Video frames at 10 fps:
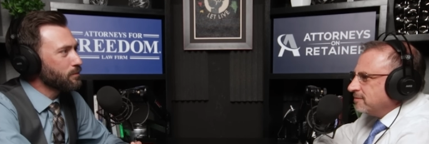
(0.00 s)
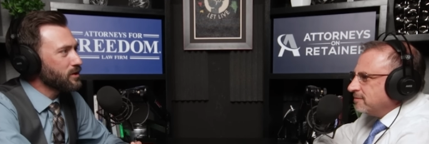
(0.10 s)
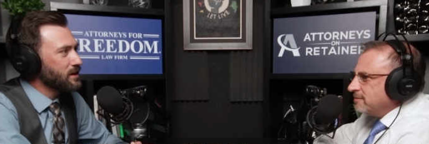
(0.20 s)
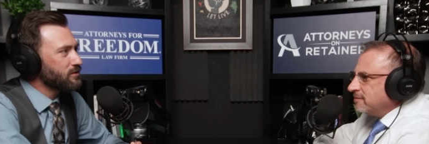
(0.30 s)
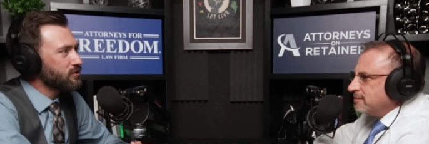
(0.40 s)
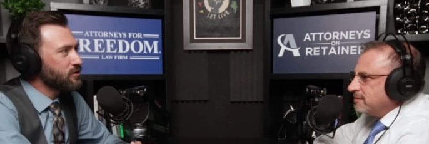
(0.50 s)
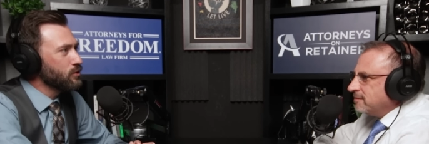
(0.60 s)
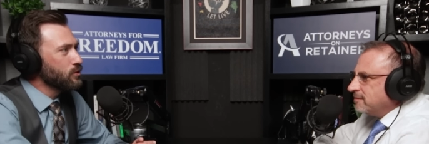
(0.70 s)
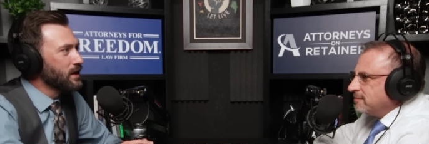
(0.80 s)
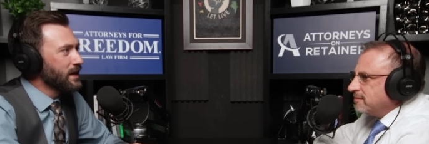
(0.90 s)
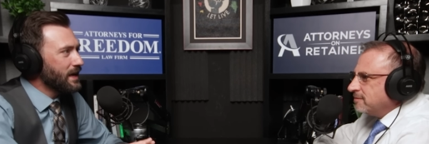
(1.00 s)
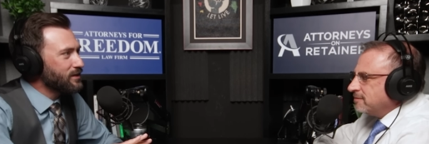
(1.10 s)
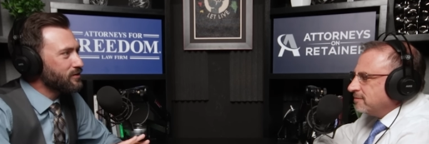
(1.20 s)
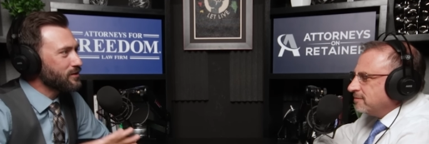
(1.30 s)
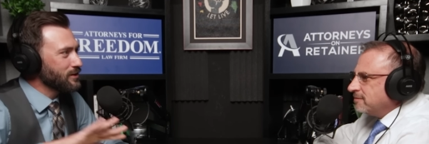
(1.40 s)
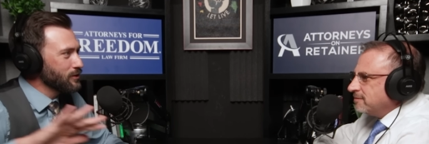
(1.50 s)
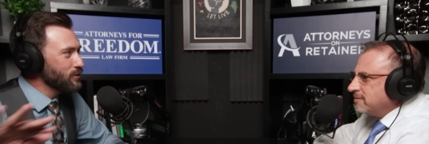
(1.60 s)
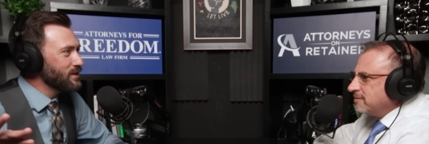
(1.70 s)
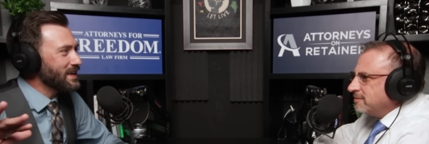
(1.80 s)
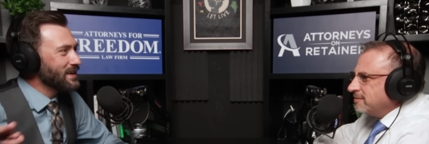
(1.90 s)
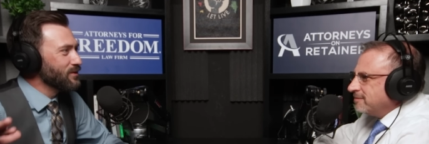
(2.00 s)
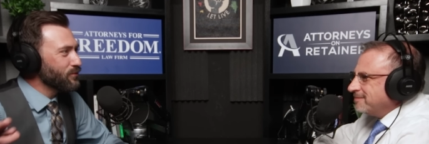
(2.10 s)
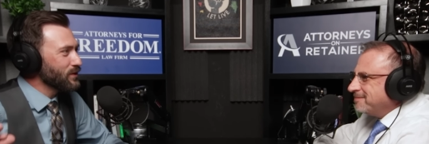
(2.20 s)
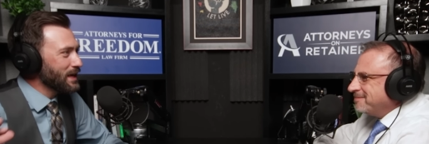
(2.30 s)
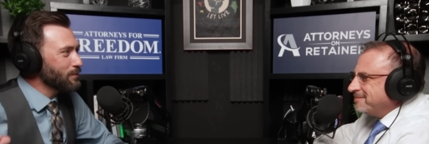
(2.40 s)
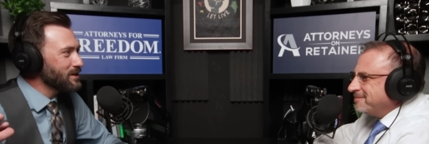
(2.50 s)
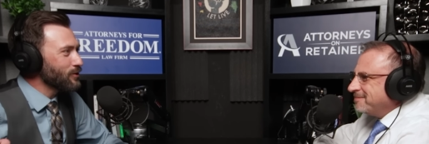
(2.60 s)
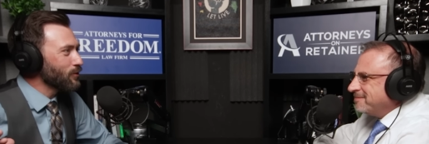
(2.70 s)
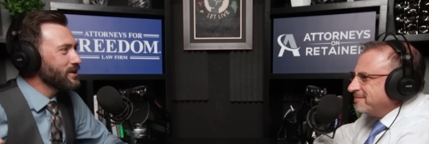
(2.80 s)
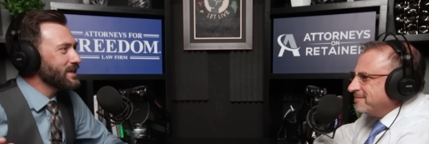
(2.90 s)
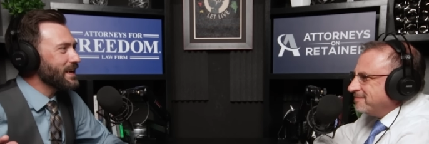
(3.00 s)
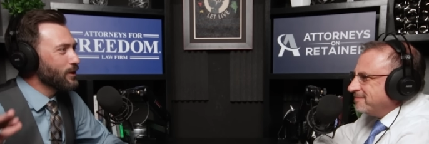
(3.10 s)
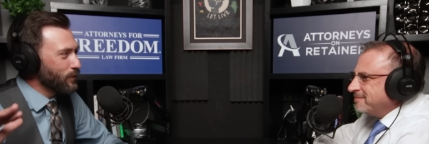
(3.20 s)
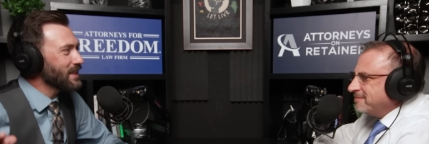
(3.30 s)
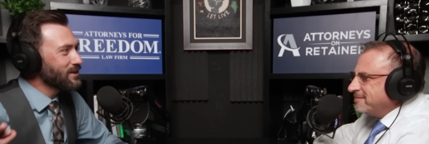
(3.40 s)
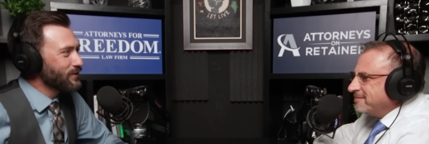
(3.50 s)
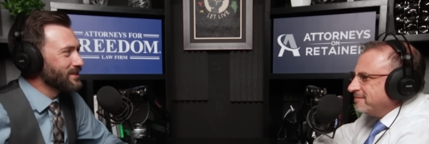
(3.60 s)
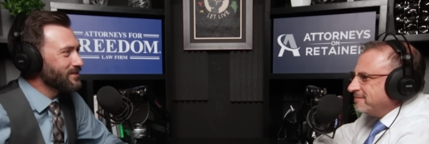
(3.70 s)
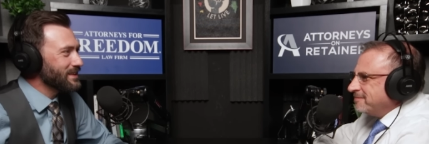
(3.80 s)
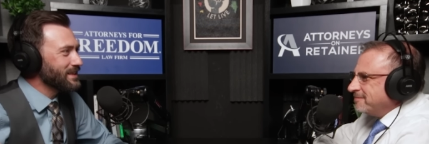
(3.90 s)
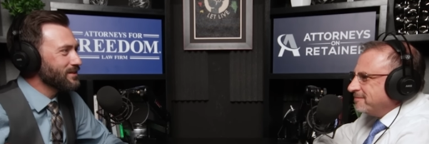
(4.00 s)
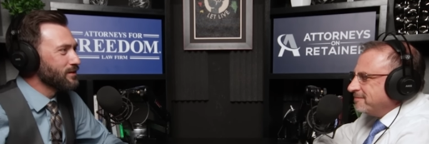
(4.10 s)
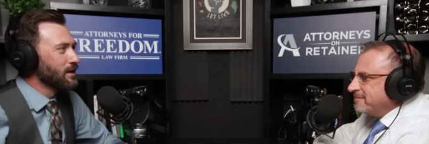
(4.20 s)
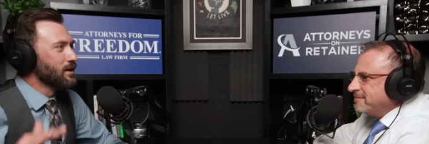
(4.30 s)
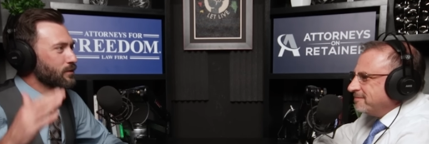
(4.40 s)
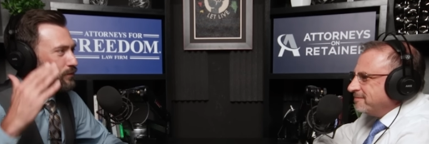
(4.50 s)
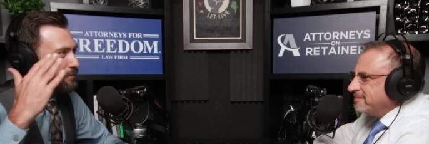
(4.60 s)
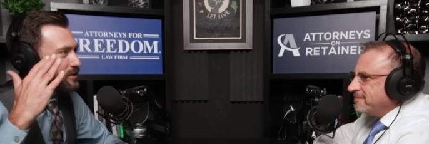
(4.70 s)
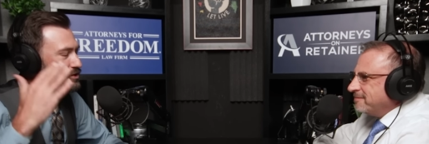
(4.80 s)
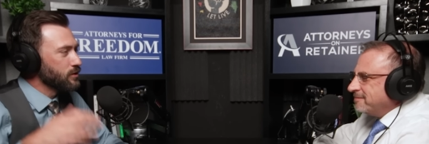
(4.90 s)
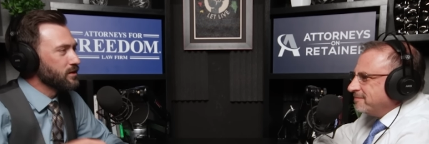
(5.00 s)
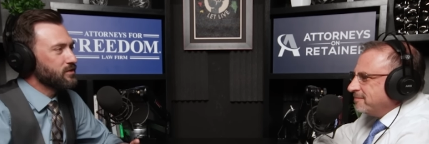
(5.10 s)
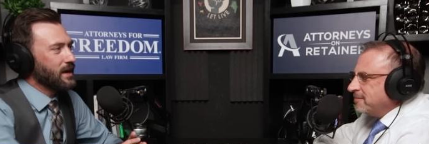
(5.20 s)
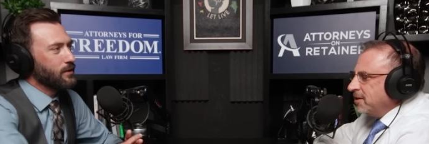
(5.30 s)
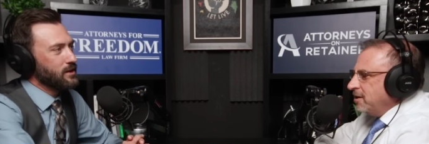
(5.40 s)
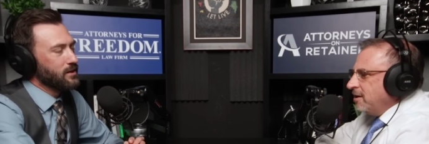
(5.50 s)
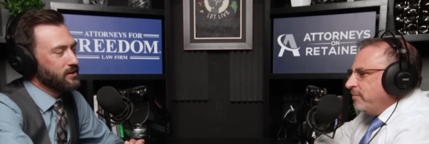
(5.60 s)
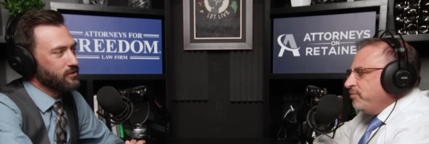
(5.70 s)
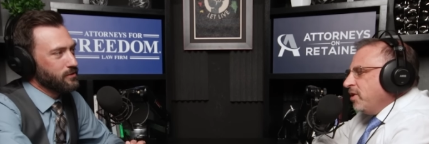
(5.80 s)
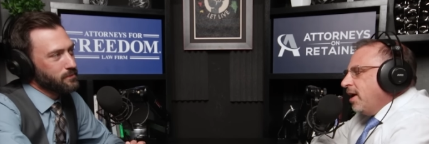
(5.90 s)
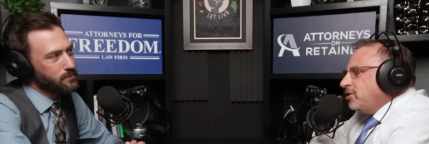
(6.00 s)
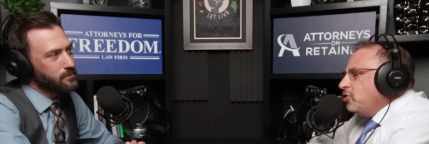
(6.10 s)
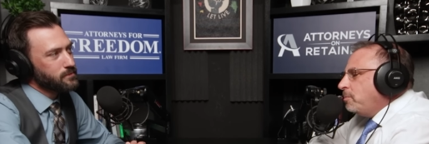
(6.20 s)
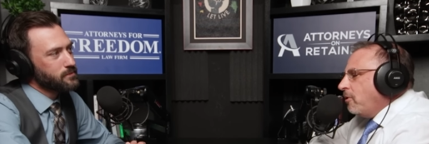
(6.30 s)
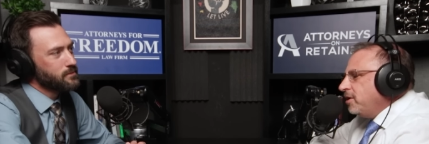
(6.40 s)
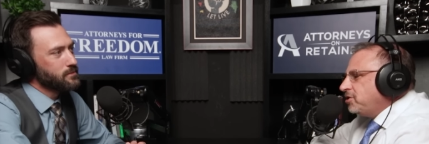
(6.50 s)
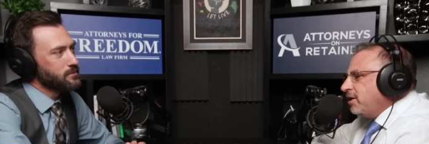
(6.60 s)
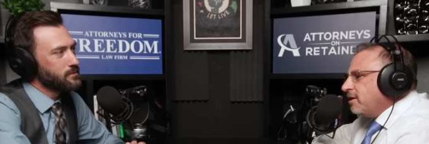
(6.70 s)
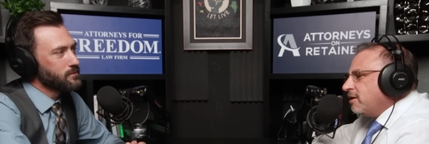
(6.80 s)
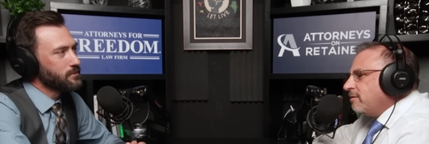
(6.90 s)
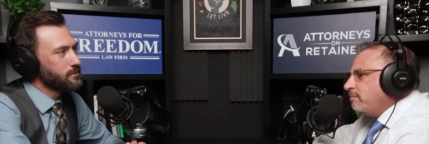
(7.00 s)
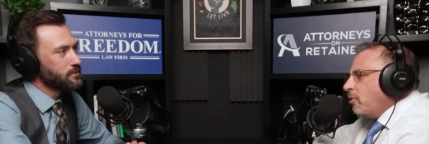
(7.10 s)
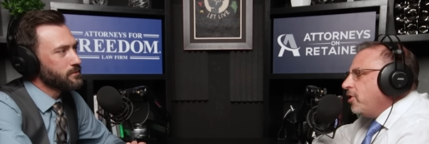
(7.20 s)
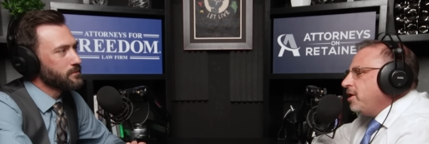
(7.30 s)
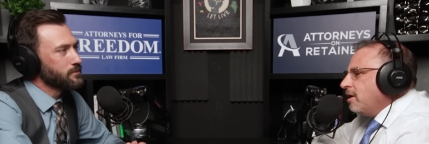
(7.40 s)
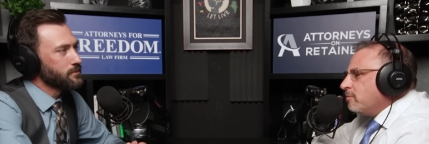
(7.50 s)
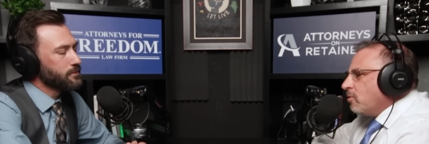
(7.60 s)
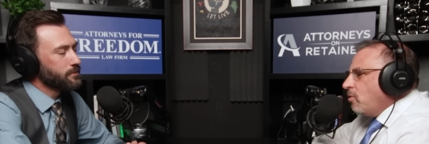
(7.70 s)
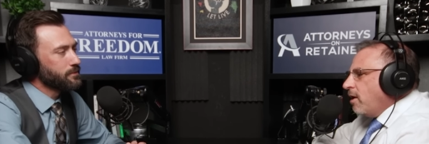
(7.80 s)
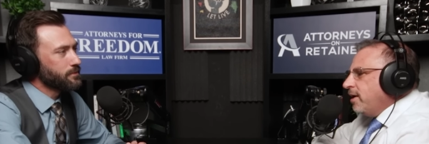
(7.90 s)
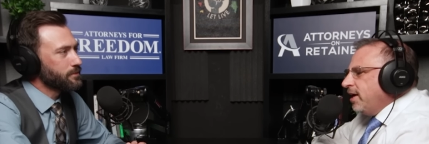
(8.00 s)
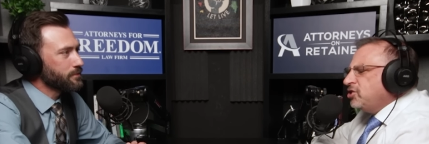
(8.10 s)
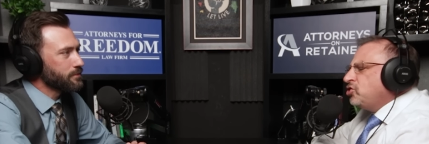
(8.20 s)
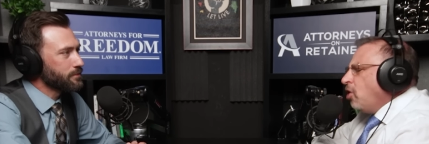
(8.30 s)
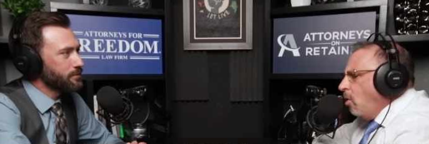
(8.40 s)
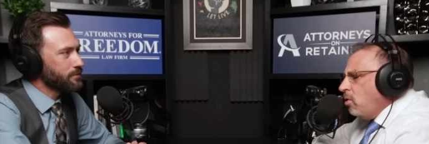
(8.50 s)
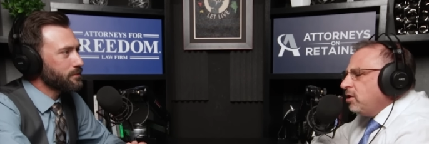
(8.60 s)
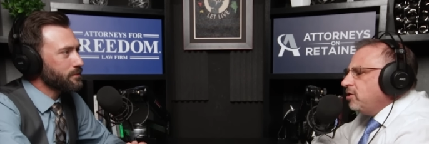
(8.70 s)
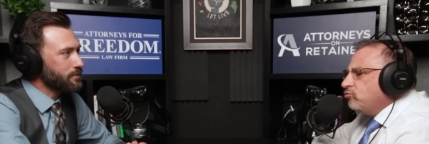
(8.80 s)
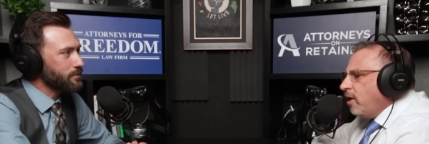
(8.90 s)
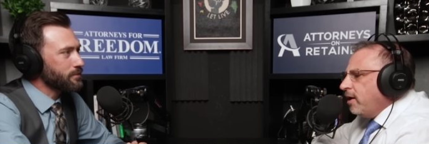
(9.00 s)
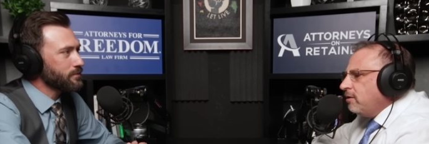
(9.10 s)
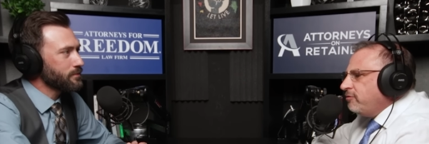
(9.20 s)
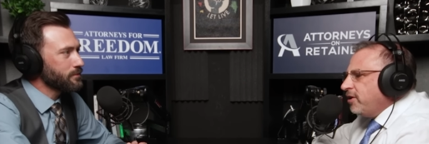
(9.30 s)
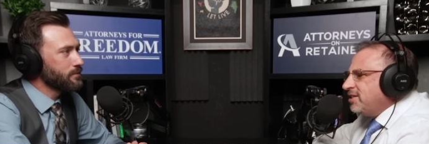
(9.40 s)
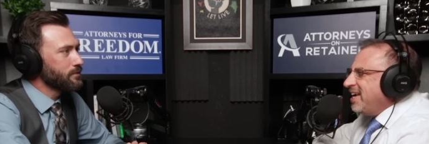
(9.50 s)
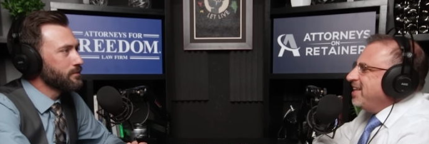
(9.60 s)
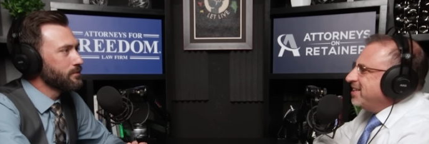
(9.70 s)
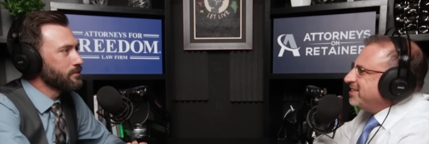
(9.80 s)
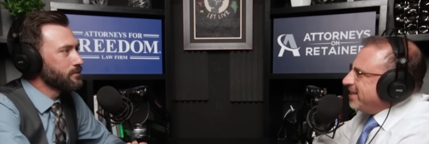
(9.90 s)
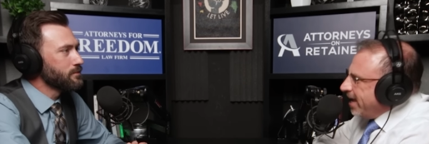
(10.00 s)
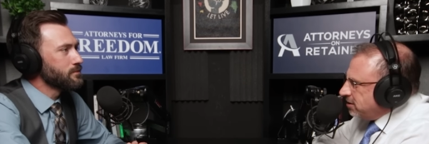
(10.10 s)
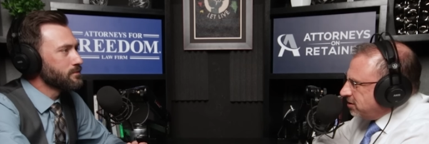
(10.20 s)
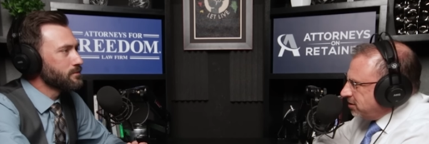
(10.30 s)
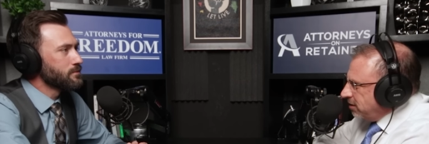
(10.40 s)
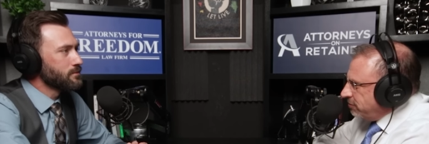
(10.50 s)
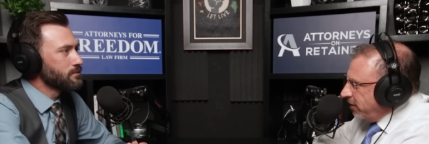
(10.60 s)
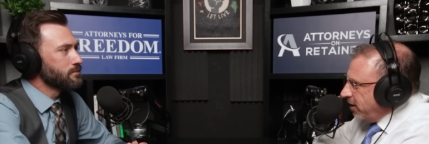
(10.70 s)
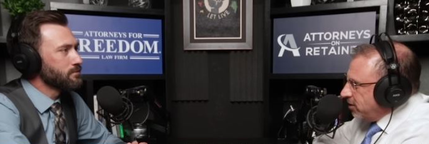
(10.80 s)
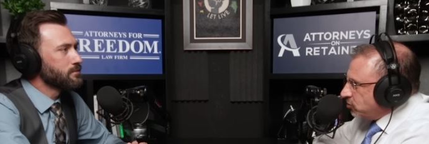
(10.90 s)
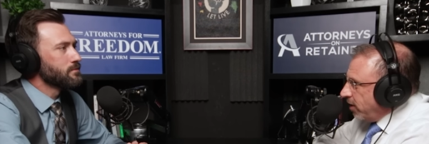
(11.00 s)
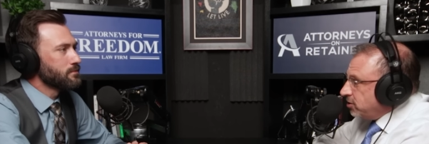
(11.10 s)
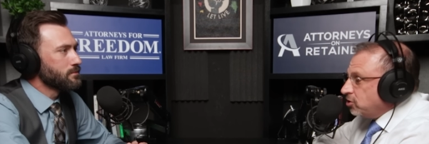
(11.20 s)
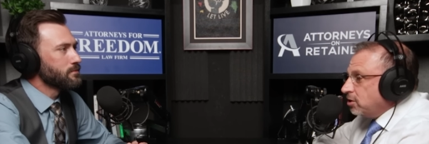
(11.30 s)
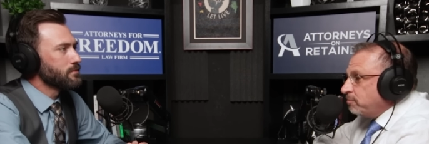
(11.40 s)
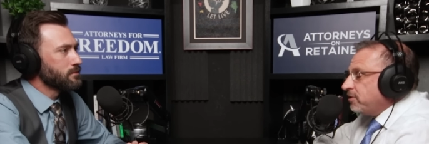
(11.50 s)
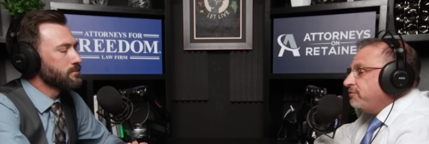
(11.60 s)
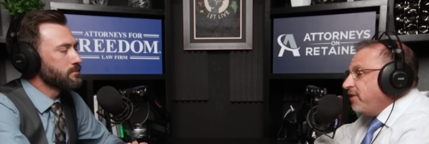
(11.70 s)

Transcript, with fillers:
Speaker 1: in place to exclude inflammatory irrelevancies from the jury's calculation.
Speaker 2: Yeah, 2 points here. Point number one, it's totally relevant in the sentencing phase, right? So the